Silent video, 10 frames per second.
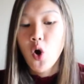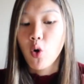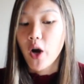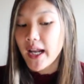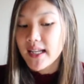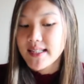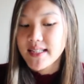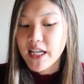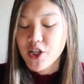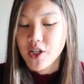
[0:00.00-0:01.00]
or any
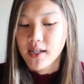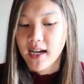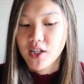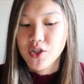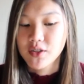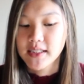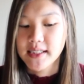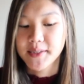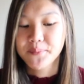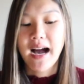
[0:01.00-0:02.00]
station
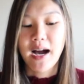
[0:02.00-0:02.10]
actually,